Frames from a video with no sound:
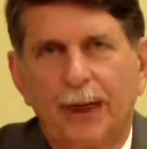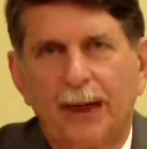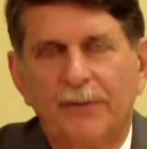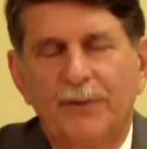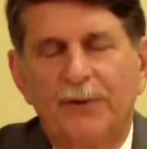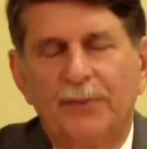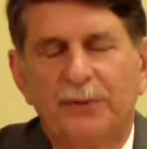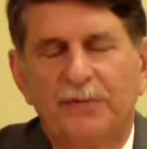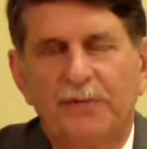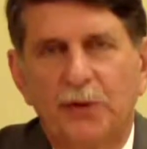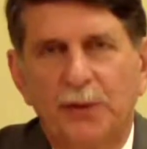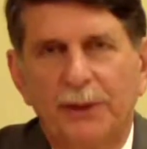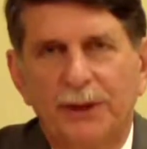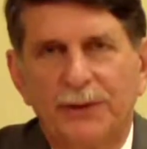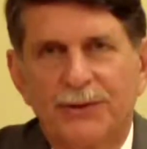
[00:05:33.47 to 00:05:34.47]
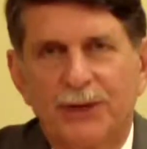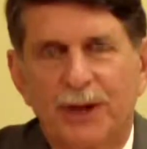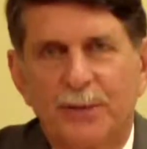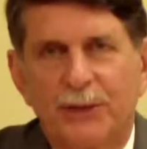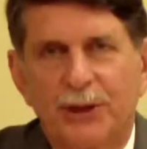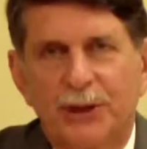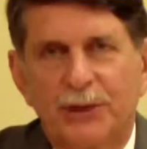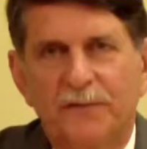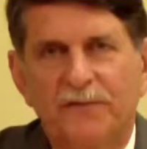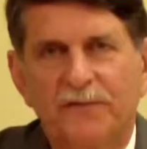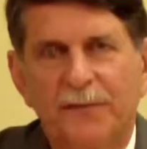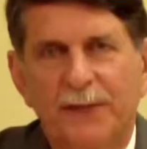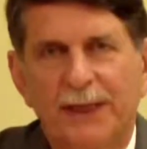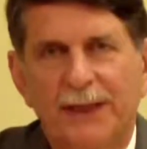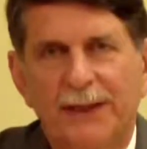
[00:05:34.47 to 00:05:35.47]
I've been performing this operation
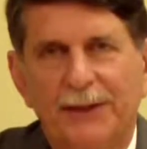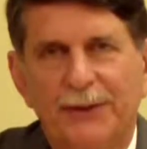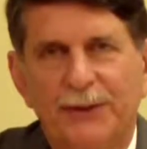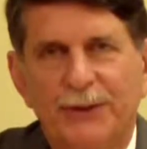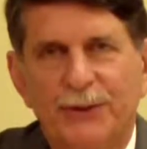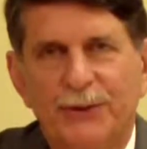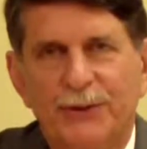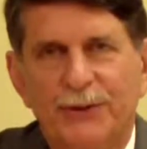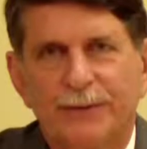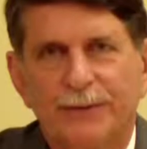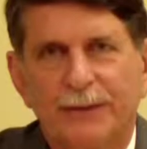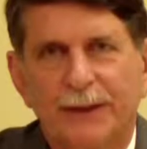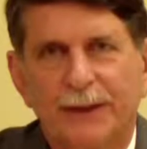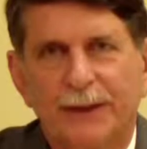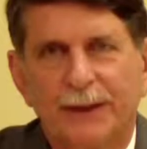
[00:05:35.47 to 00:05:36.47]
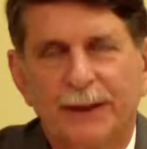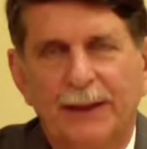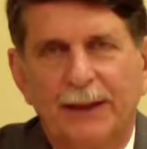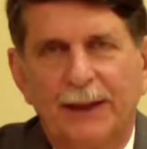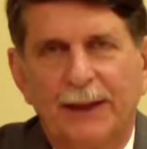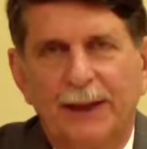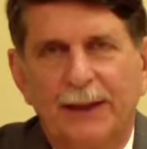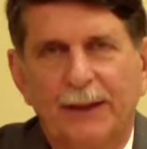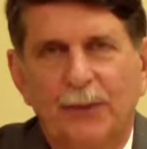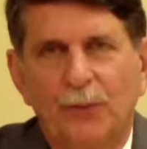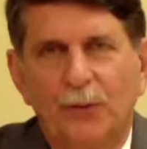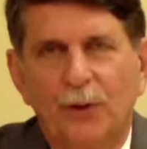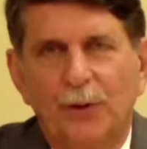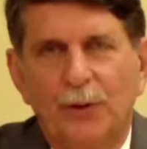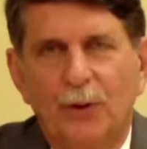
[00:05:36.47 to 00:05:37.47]
for many years.
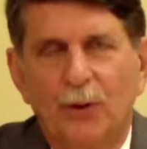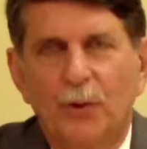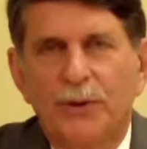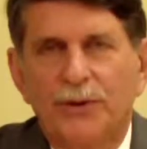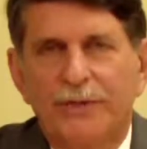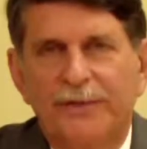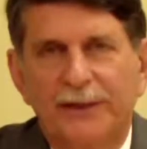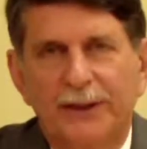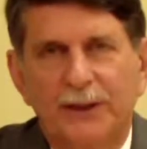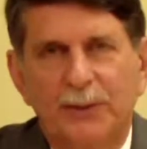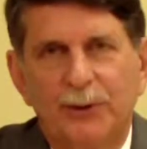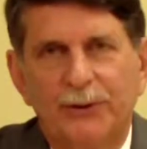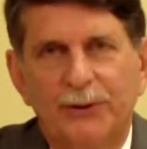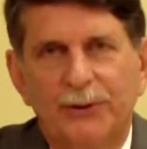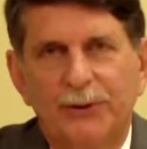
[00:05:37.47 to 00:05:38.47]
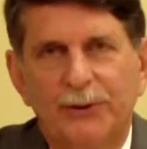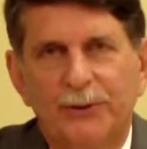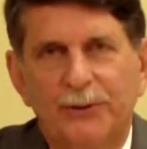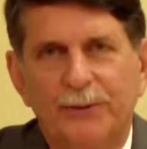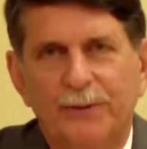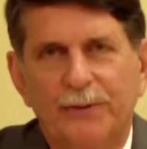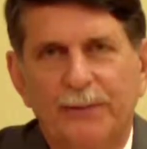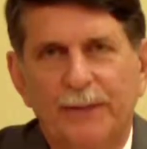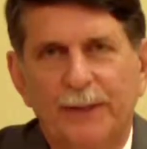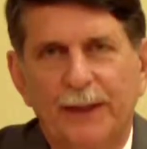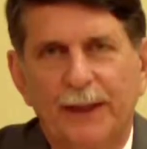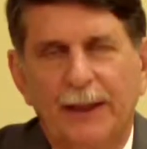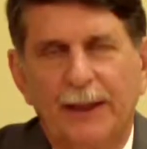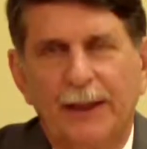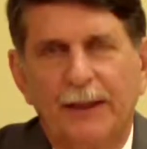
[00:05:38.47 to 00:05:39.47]
We're always available to you.
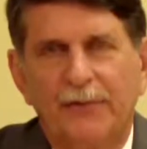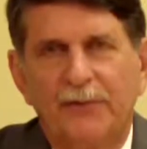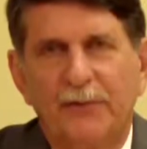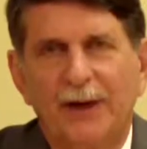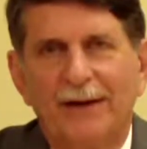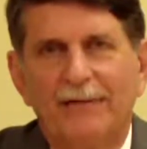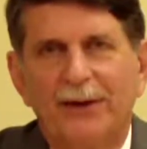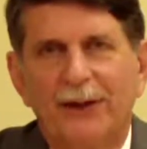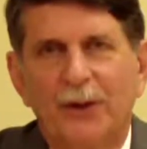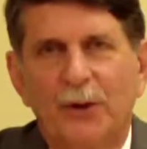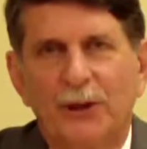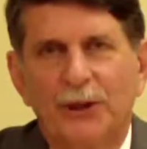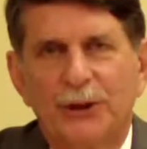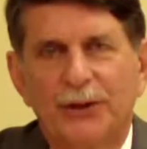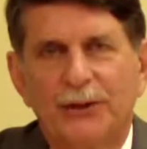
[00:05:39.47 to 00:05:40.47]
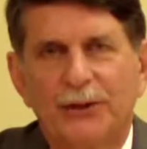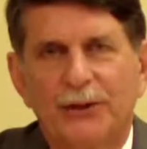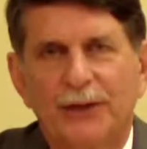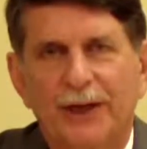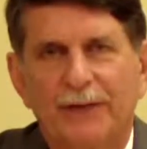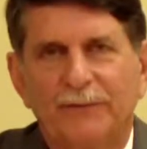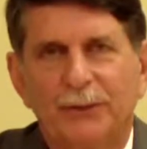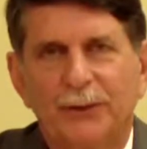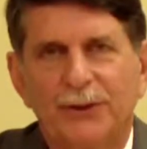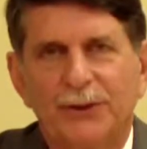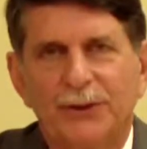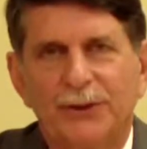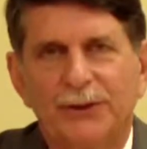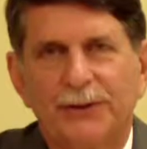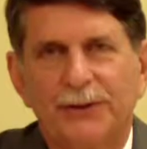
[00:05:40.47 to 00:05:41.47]
If you have any questions after
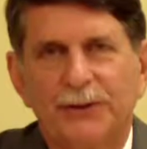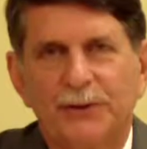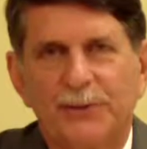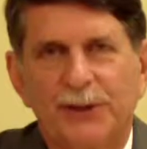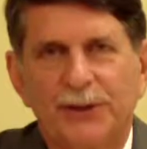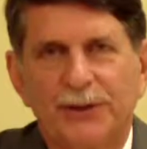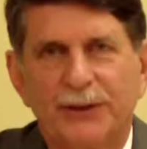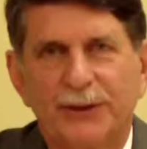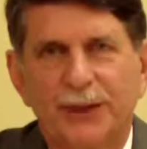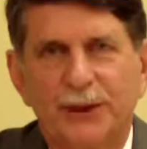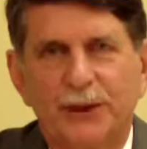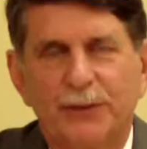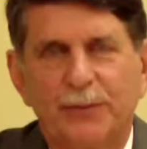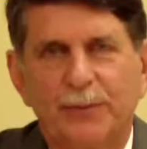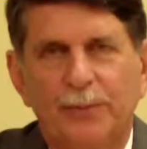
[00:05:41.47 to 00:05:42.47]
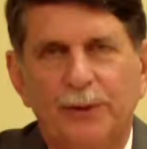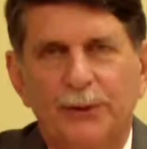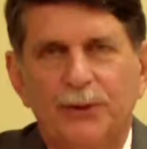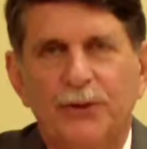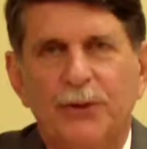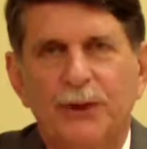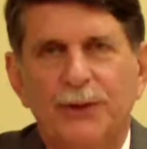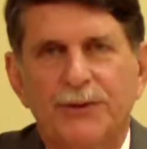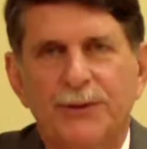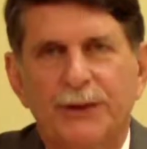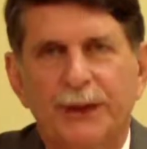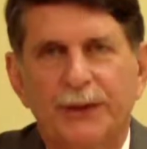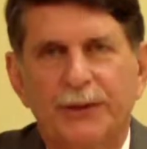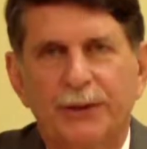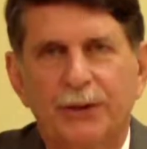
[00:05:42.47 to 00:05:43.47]
listening to this presentation, please don't
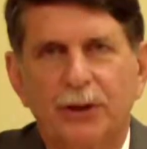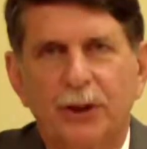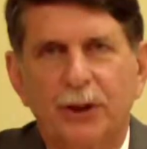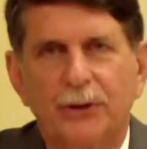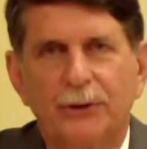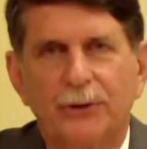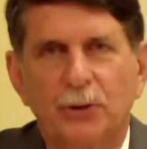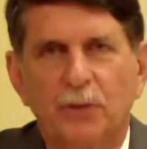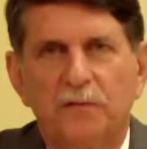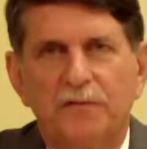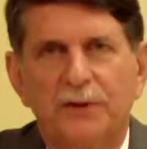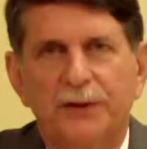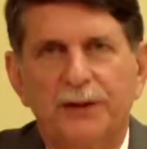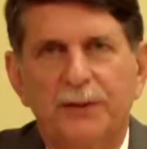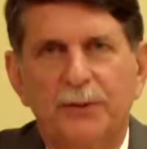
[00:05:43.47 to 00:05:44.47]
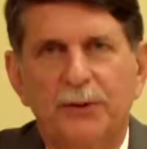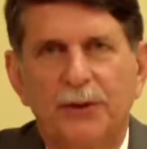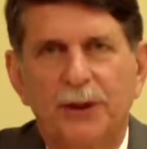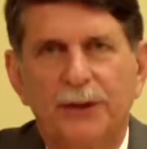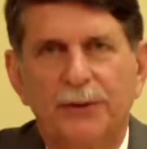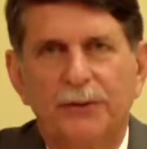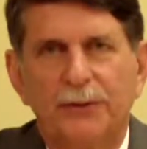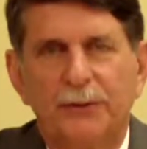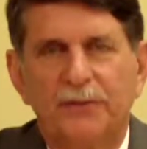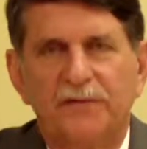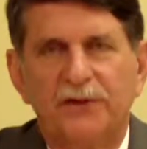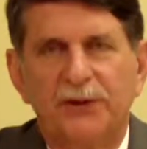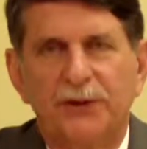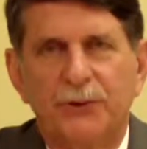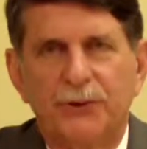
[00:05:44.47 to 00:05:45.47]
hesitate to call the toll-free number on your
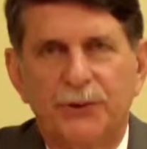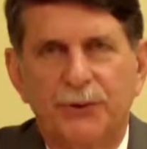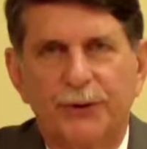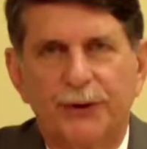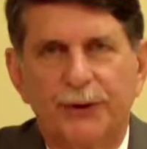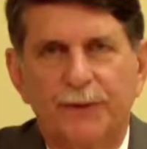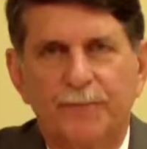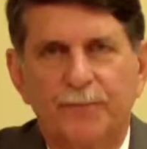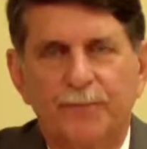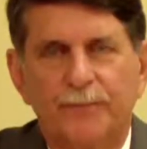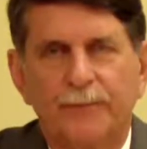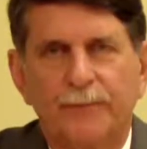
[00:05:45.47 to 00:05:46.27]
video screen.